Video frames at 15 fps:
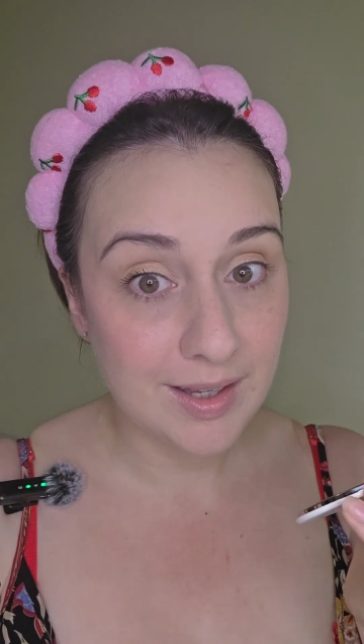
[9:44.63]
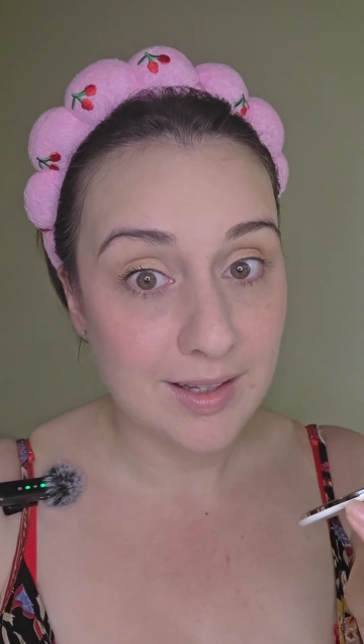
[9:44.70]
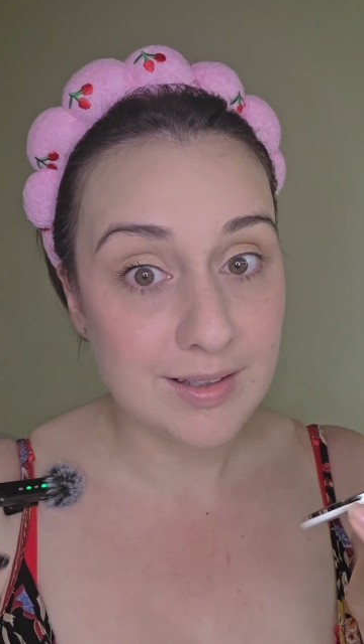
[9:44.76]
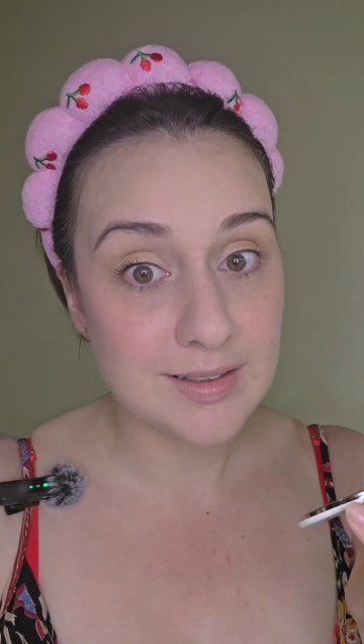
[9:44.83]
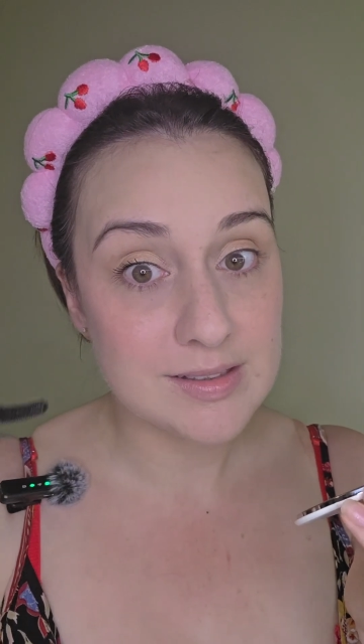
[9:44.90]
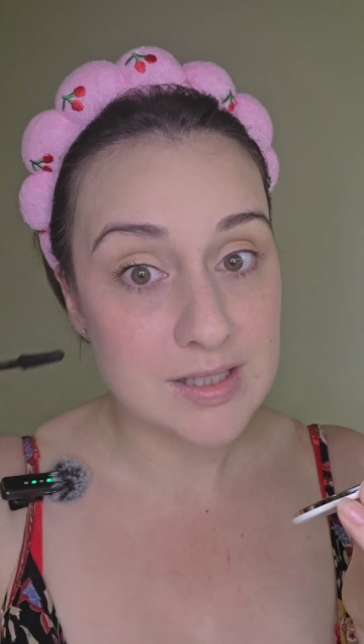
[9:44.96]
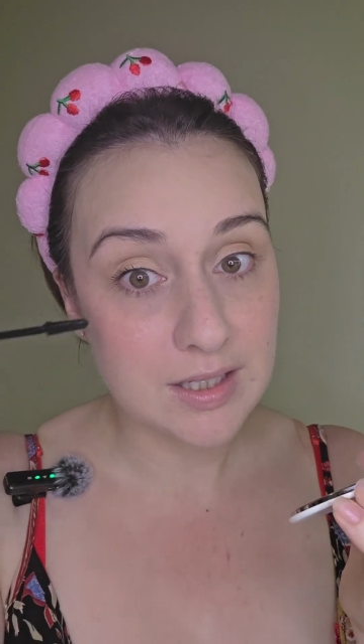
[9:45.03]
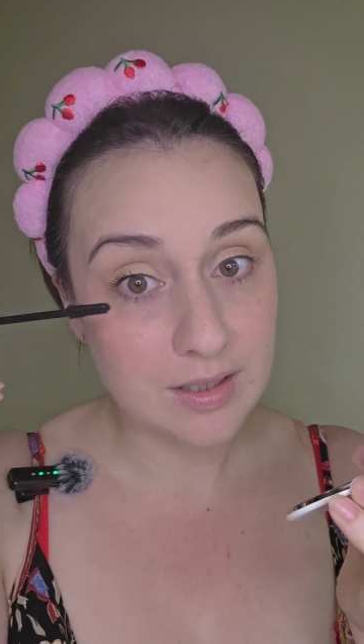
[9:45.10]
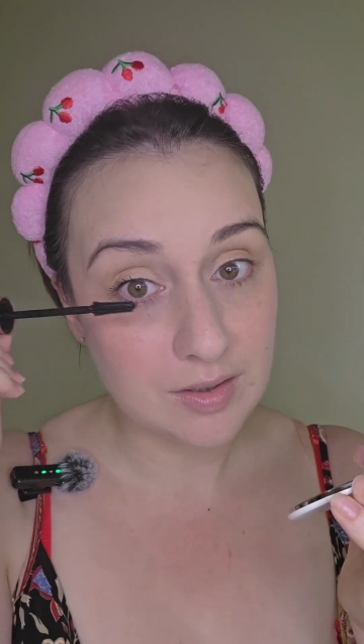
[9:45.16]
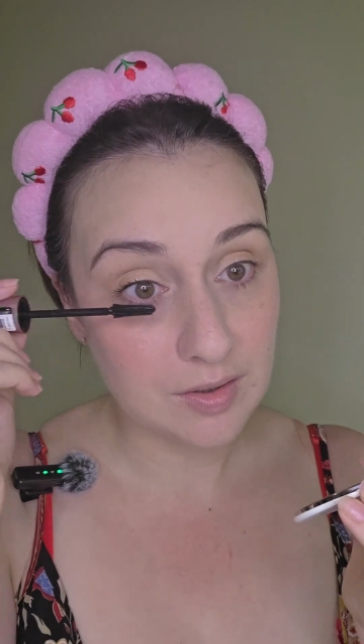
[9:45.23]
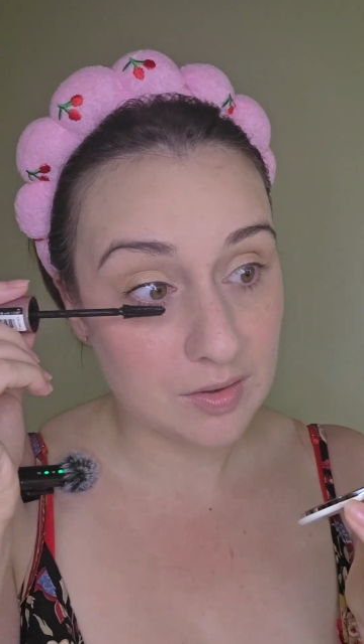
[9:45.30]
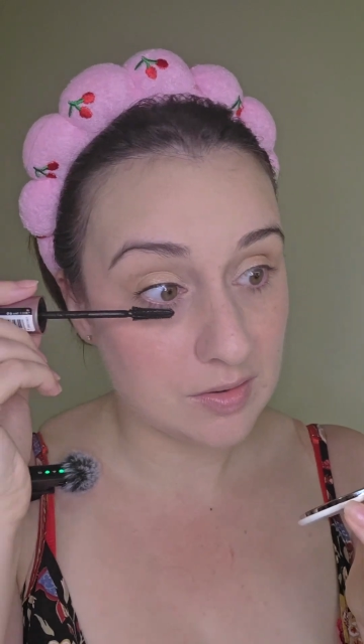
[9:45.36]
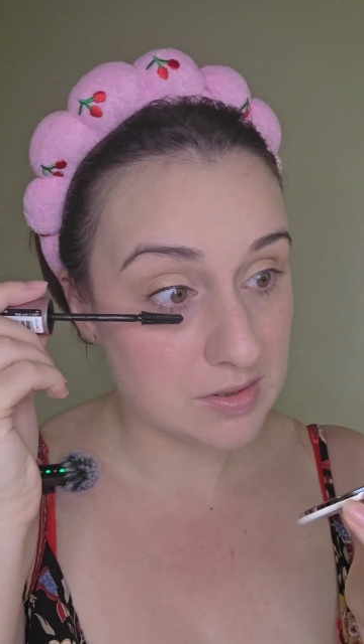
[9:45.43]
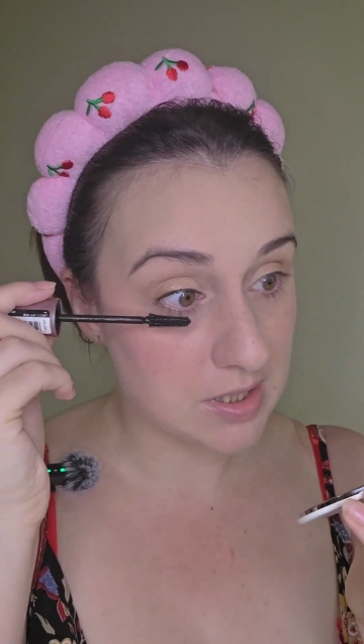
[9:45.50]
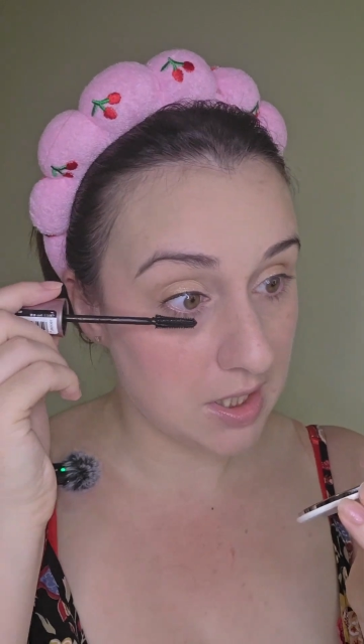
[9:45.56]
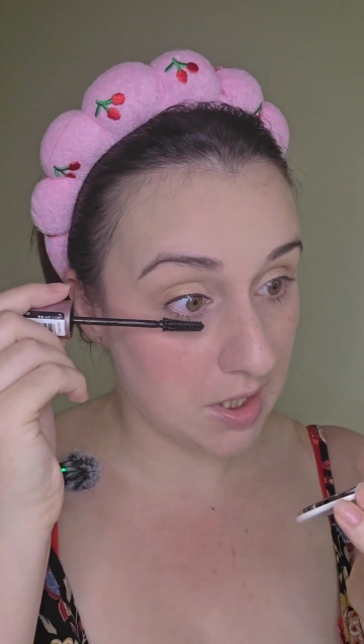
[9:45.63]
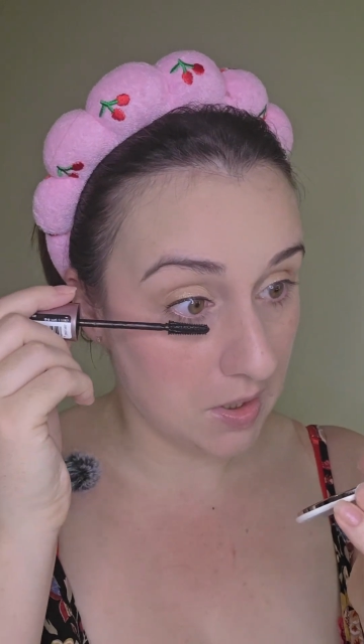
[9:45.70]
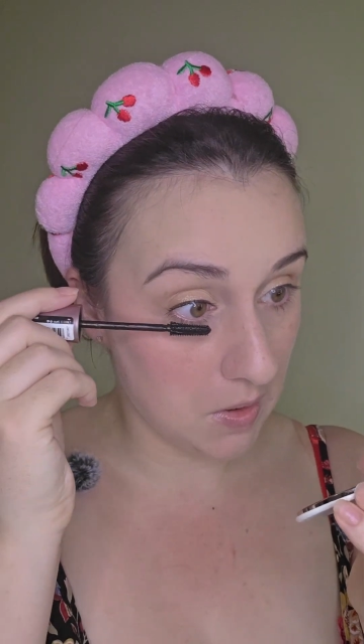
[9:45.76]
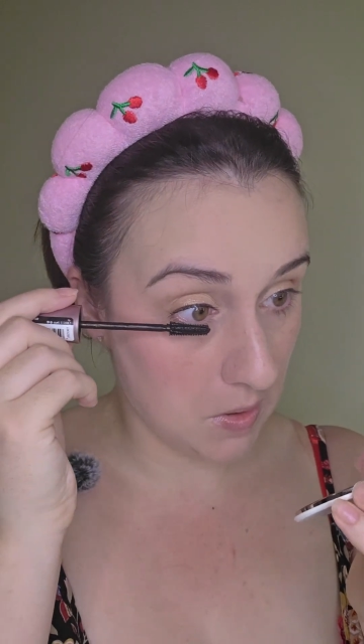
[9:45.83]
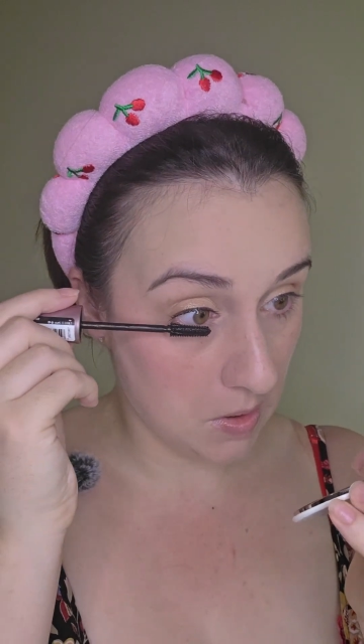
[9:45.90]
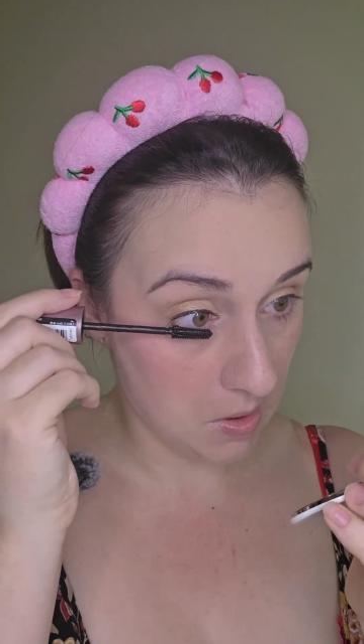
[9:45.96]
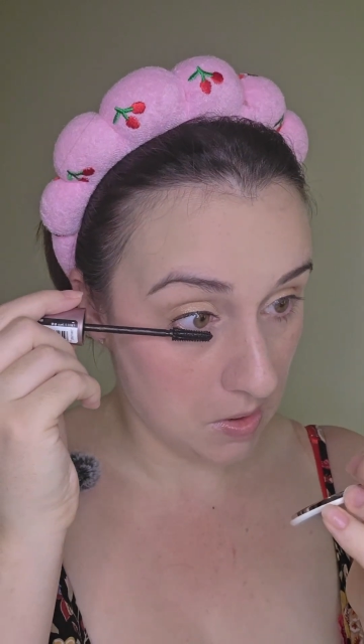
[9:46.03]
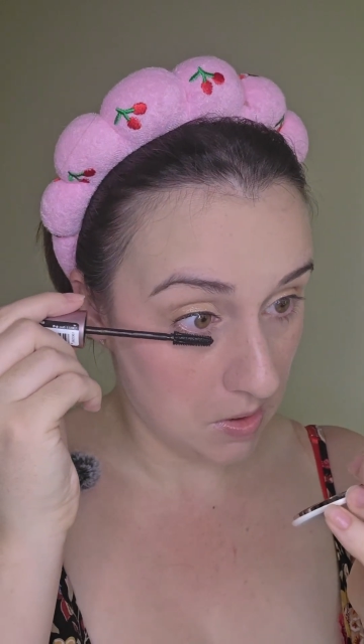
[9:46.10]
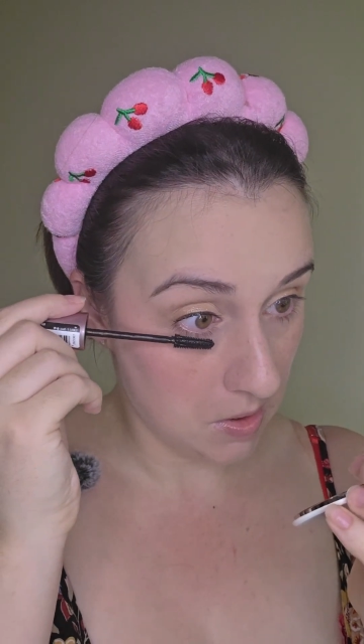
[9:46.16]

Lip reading: easy using